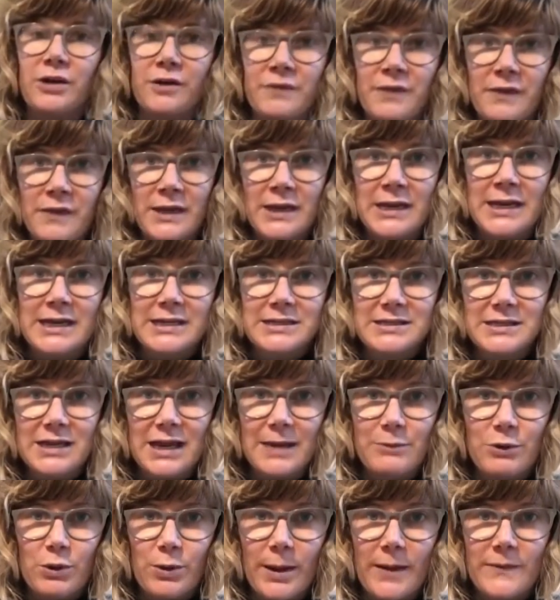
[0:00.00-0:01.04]
and then the next
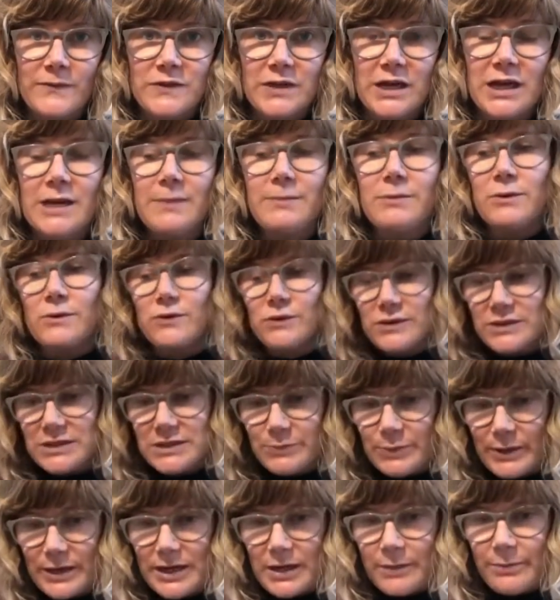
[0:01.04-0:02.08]
time you have time, you just
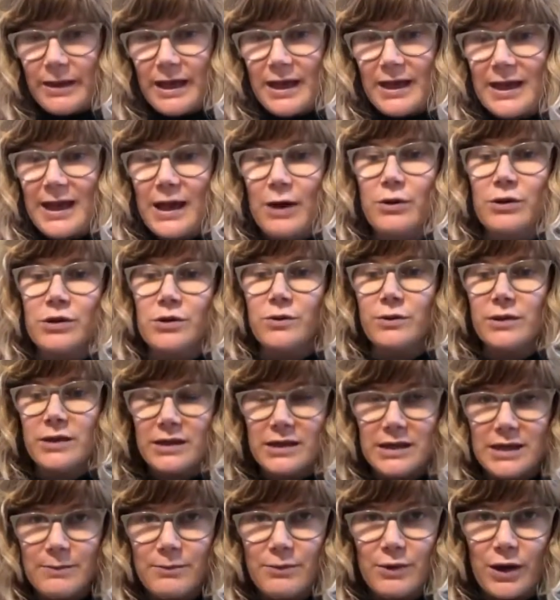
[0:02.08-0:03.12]
spread it back out and you can
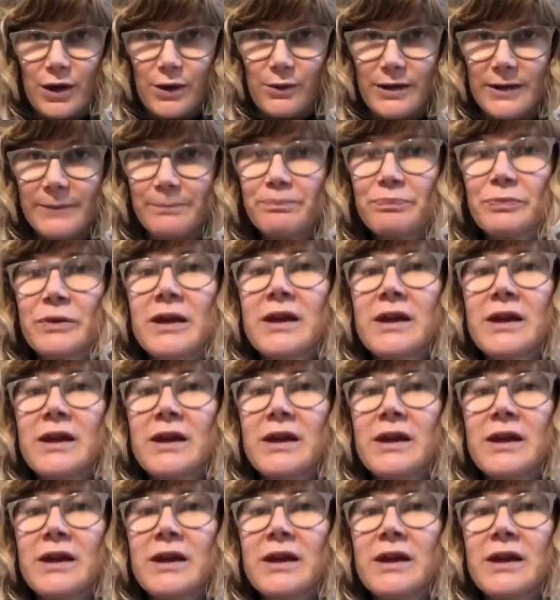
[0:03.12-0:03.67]
keep going.